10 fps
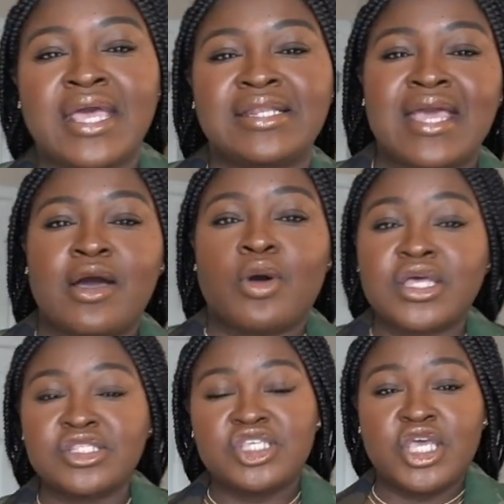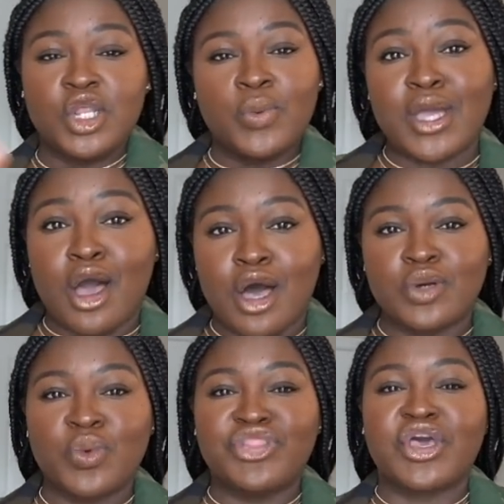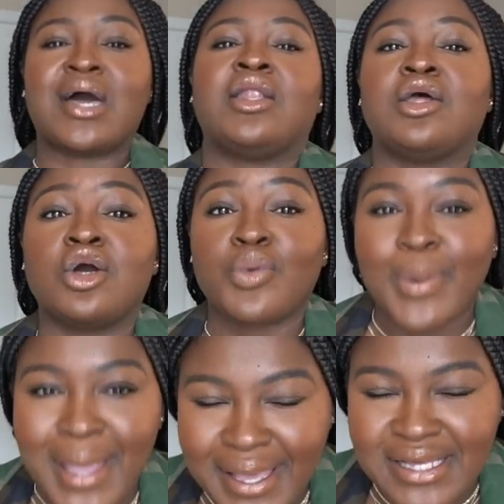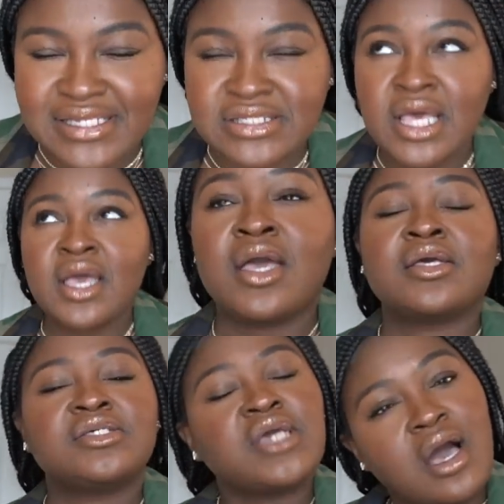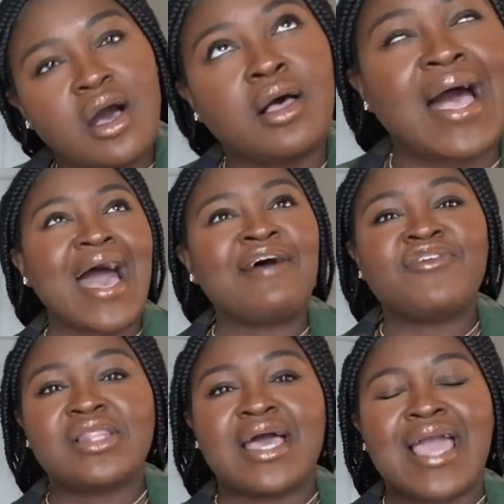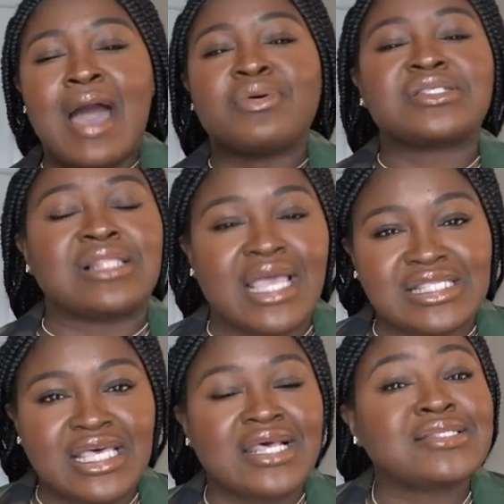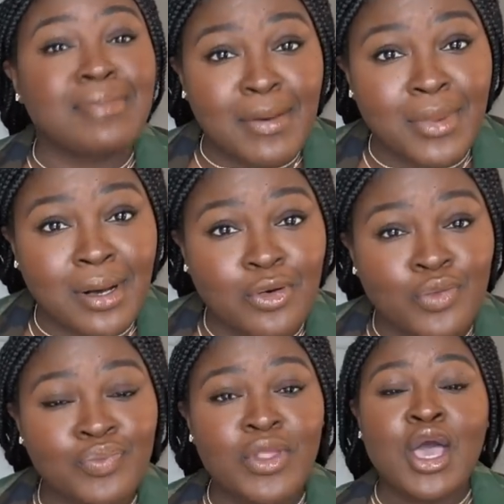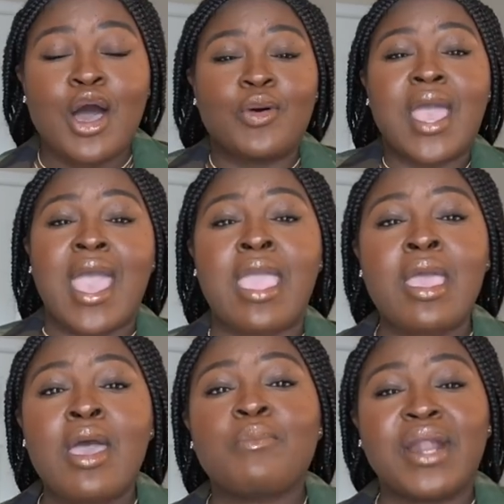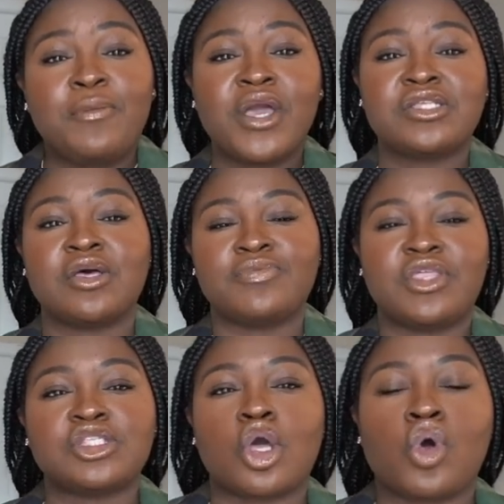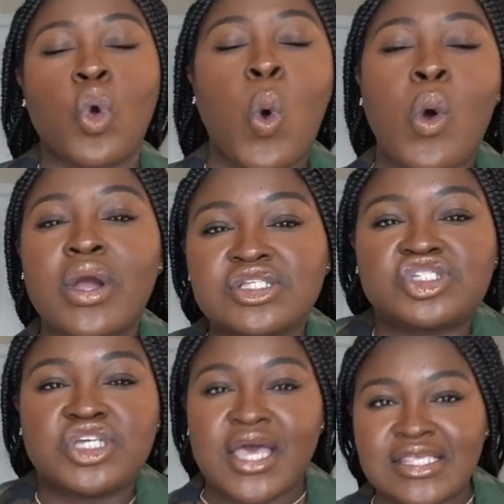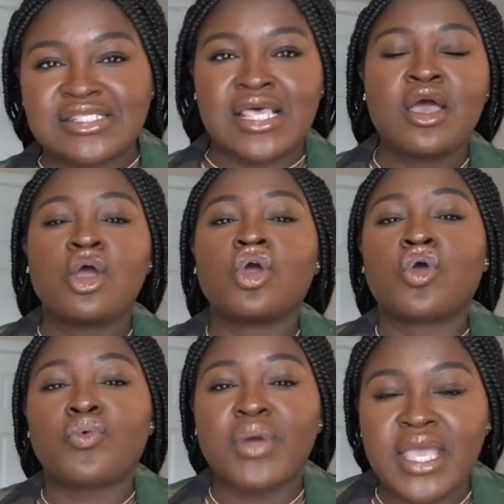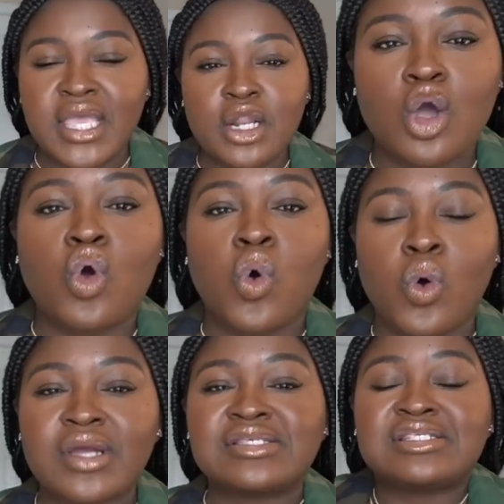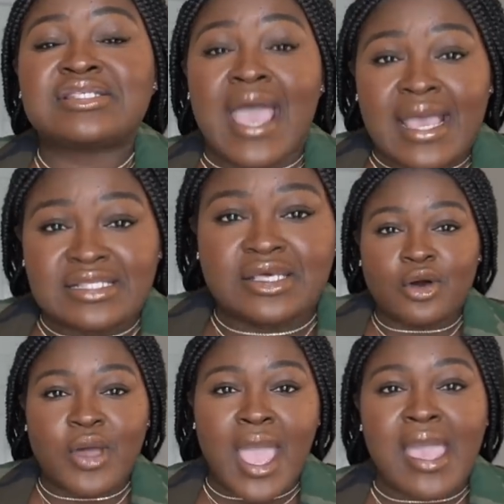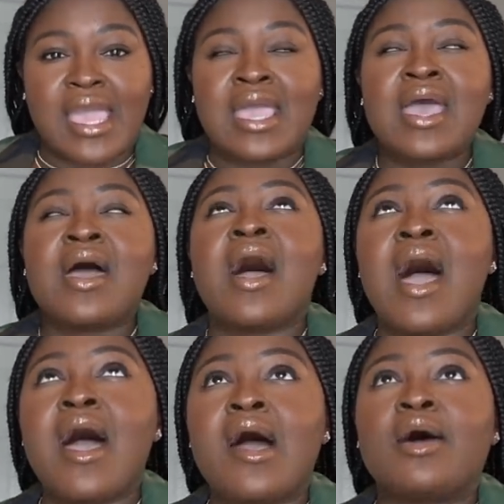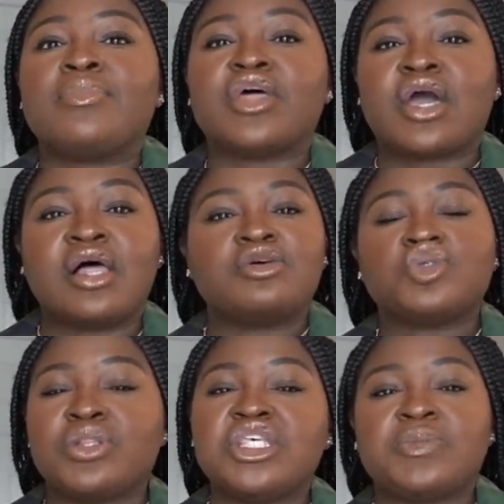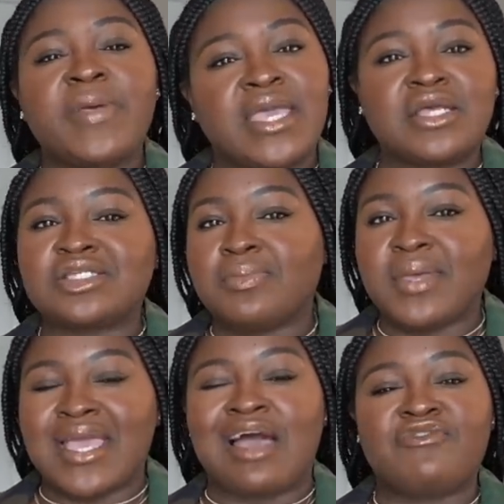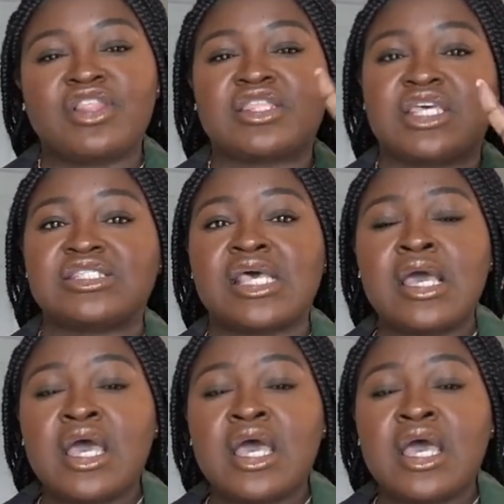Now, continuing on with the color green, y'all, I feel like I was late to this memo, okay? But I picked up this gorgeous green corset, okay? Um, the color's really speaking to me. I feel like this